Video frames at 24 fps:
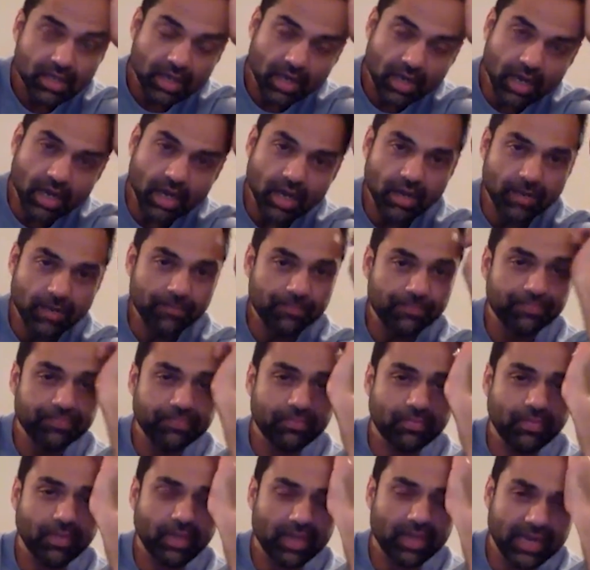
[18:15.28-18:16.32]
And
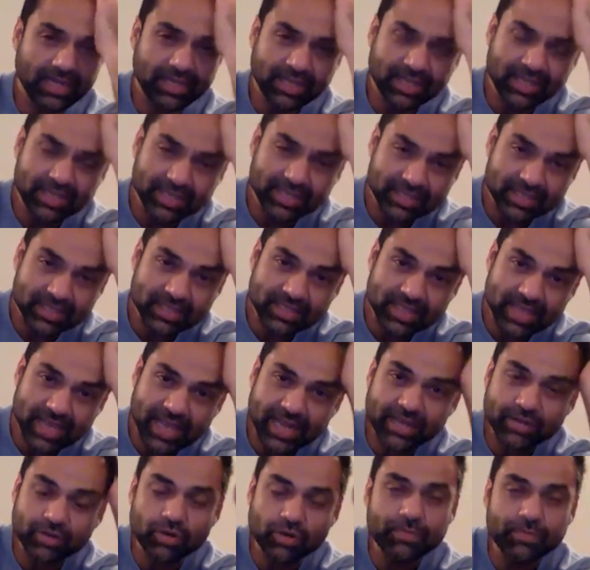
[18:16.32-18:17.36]
I think this is there.
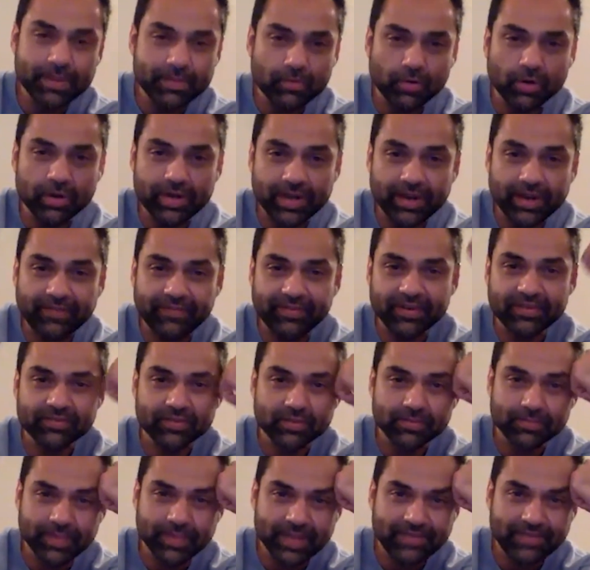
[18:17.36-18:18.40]
It couldn't be more different
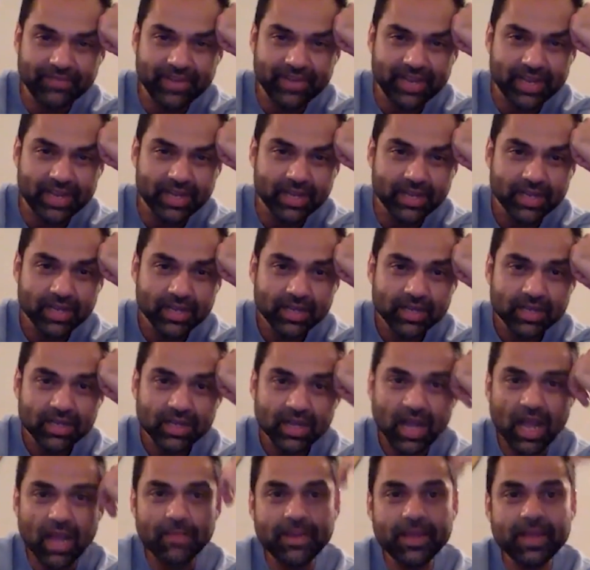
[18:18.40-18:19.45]
from Devdi.
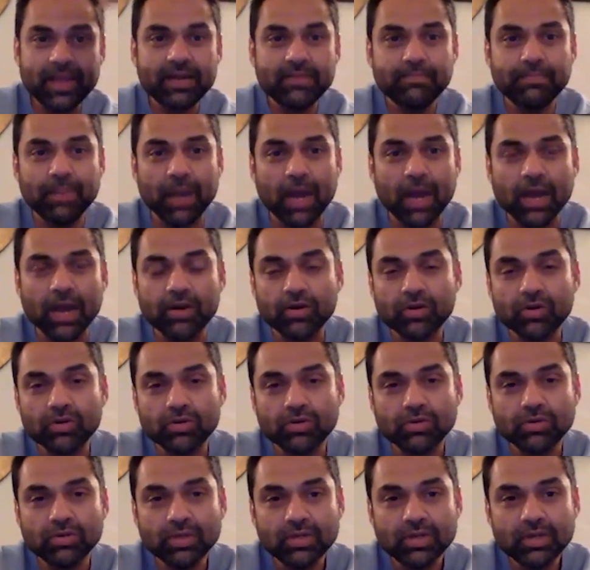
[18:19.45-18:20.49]
I mean,
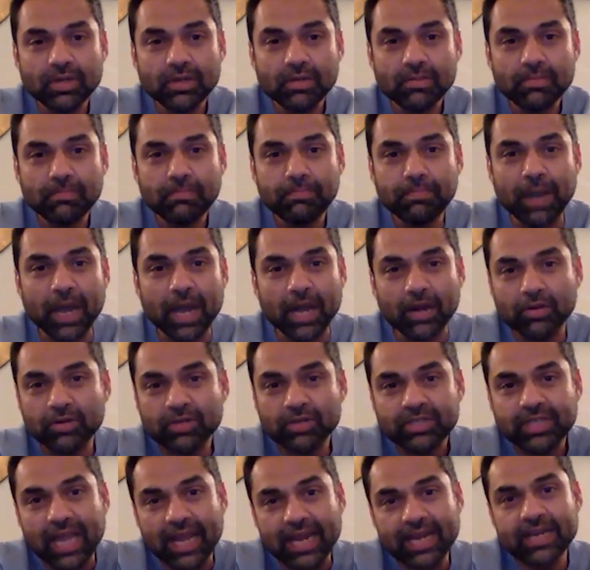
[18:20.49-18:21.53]

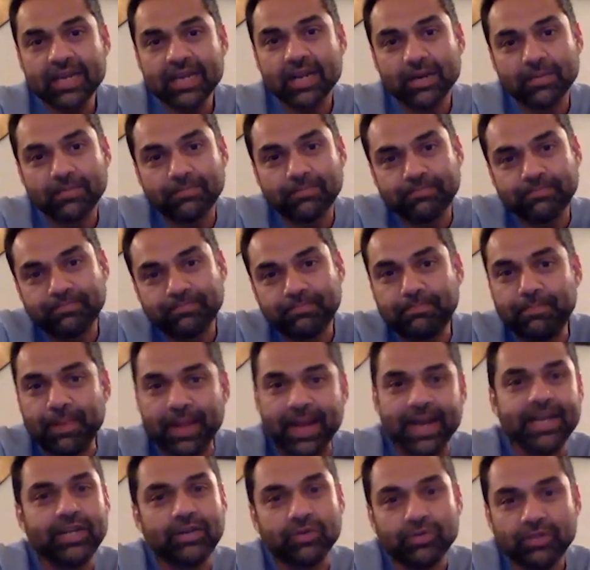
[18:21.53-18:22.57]
Paro's carrying a
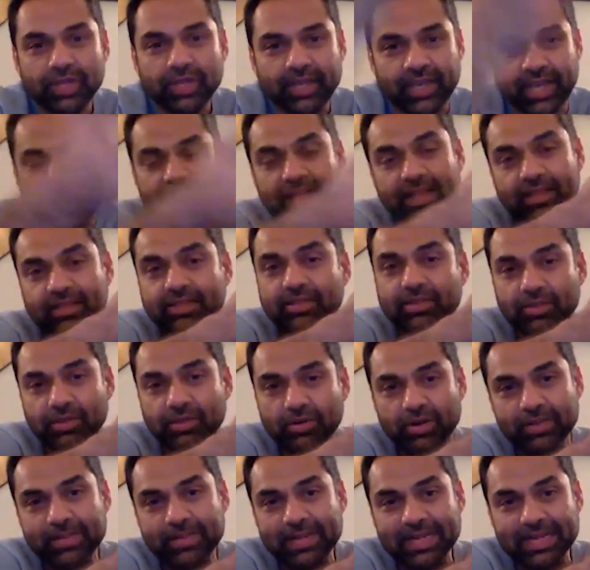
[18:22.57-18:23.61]
bed to the khet, you know
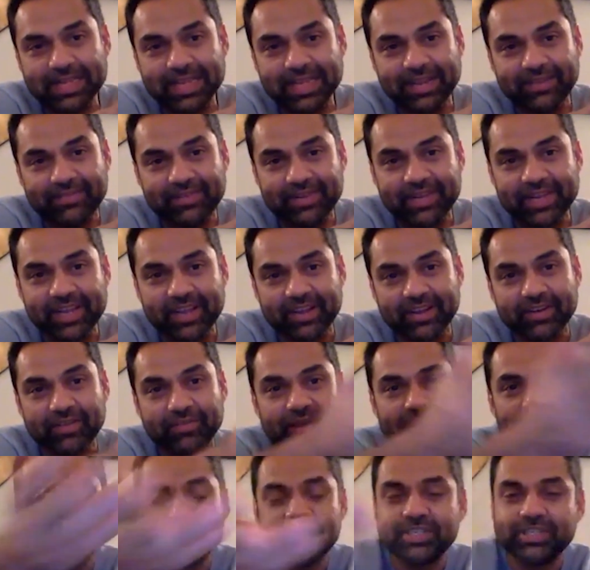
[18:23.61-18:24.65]
what I mean, Devdi. And over
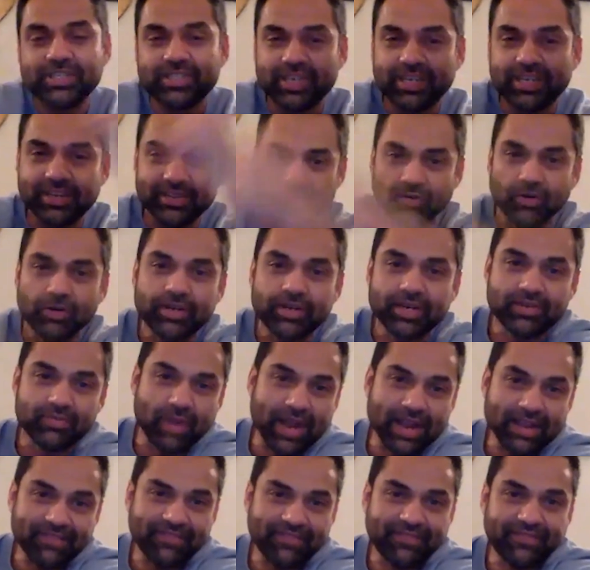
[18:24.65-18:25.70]
here, she's a devoted
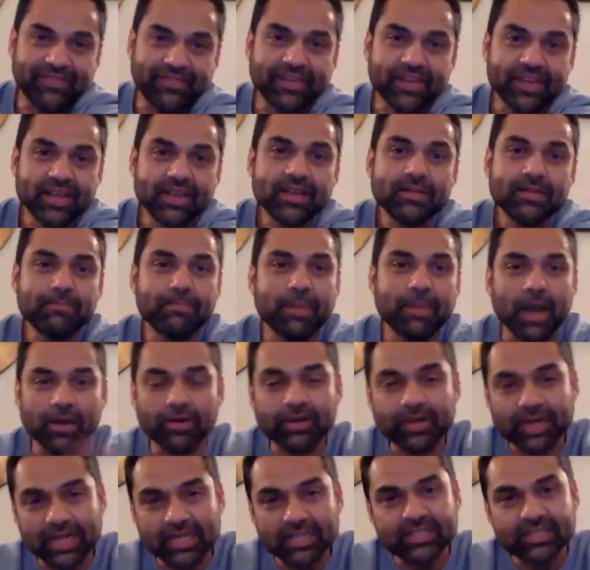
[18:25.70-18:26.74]
wife.
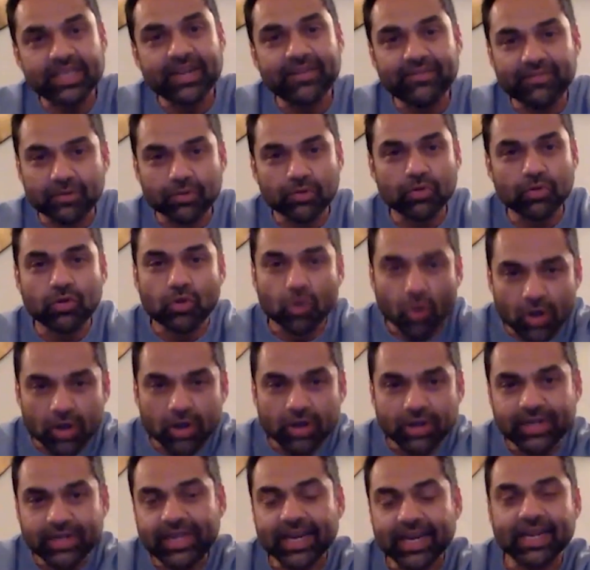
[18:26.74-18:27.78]
Paro tells Devdi to
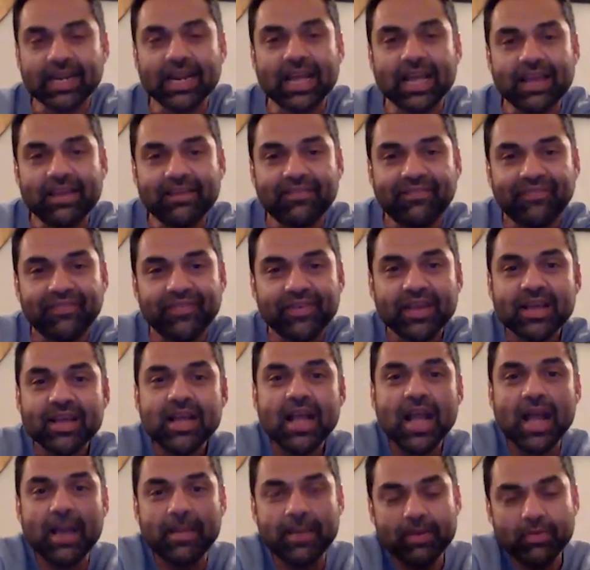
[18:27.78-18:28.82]
go get a life.
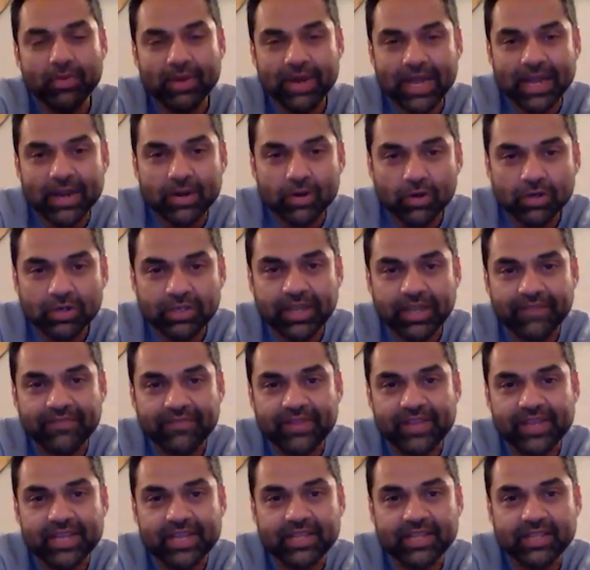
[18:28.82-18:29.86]
I mean, when I wrote
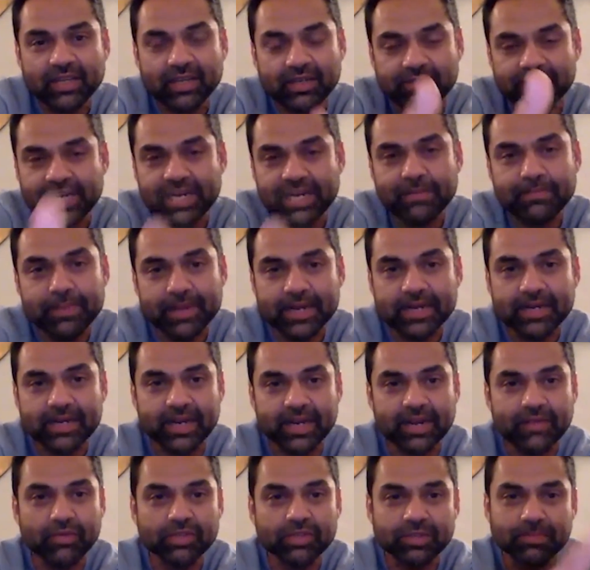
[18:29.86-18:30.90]
Devdi, the treatment,
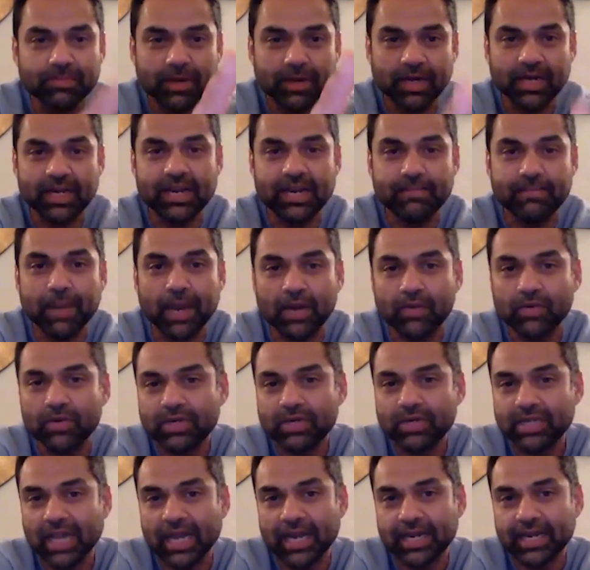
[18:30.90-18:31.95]
it was about an
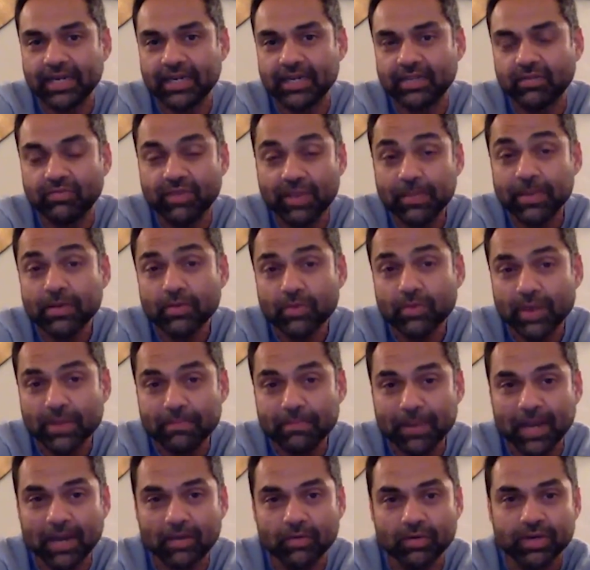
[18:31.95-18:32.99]
empowered character. The women were
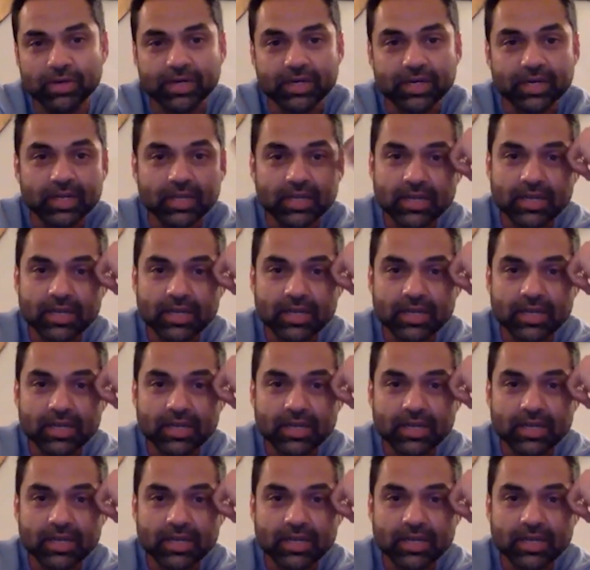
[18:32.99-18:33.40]
empowered.